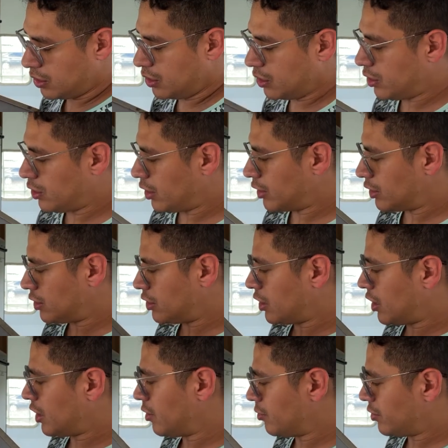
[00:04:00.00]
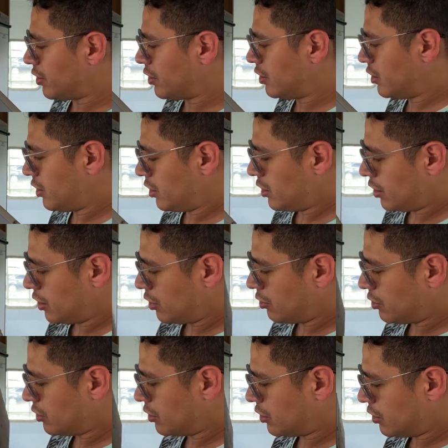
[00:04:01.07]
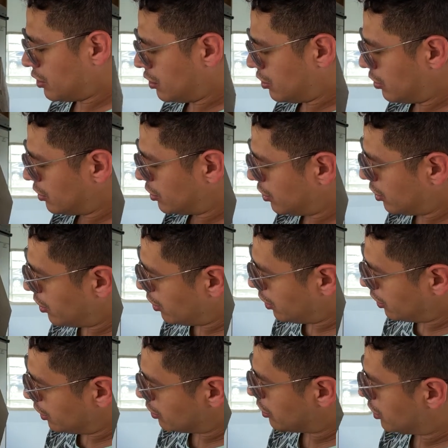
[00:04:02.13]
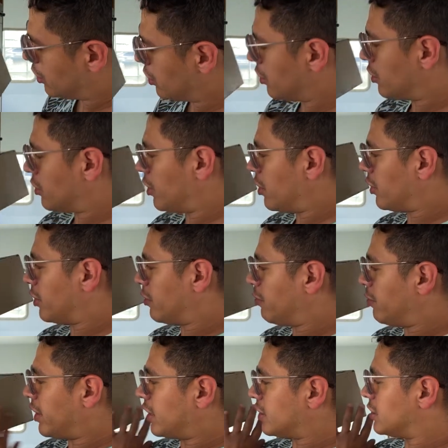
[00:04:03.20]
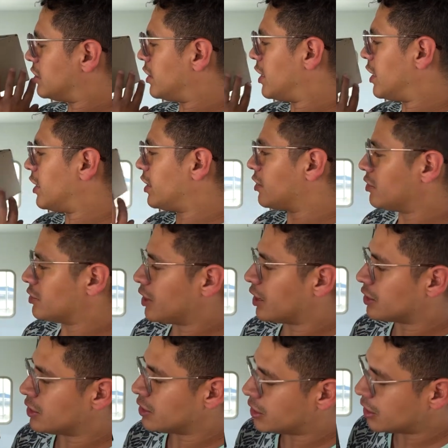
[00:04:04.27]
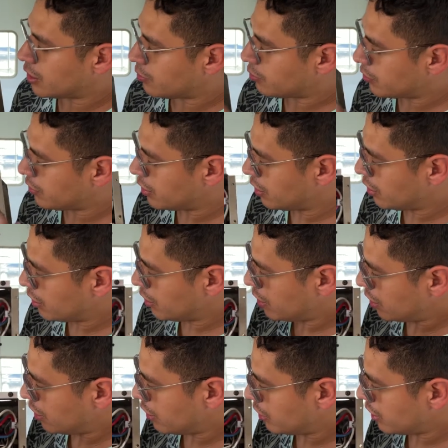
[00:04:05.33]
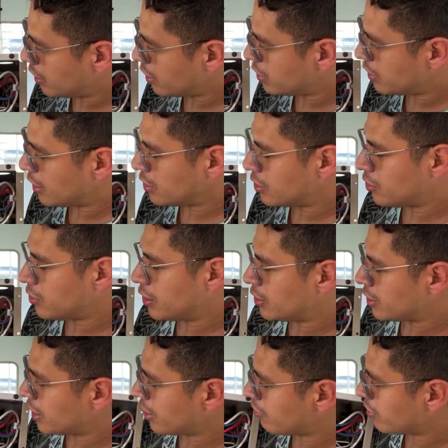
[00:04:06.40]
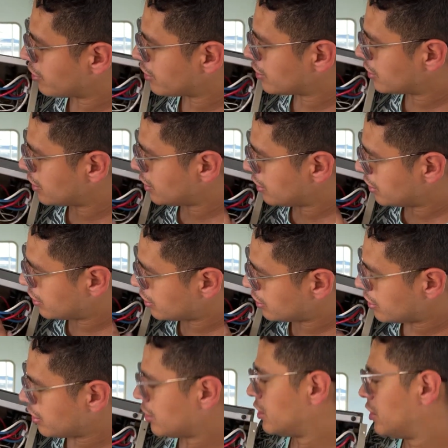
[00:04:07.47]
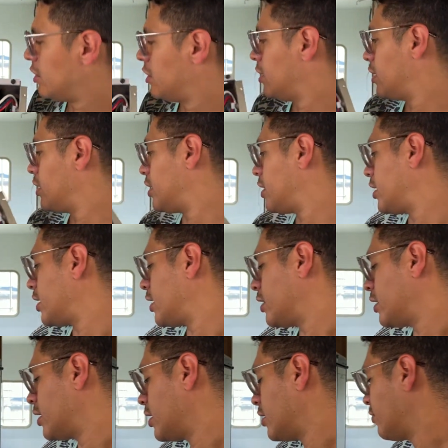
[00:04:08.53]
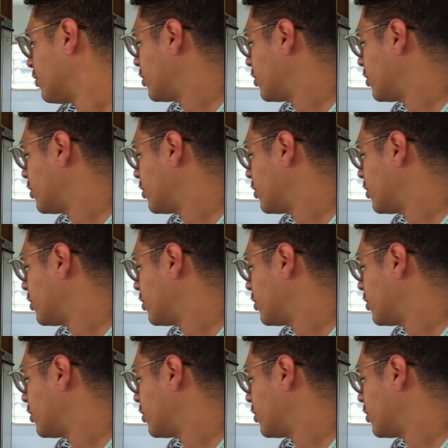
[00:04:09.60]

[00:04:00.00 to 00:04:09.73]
here at the top. There was, you know, there's all this here, all the backside, and there's actually some on the inside too that you can't really see. And then if you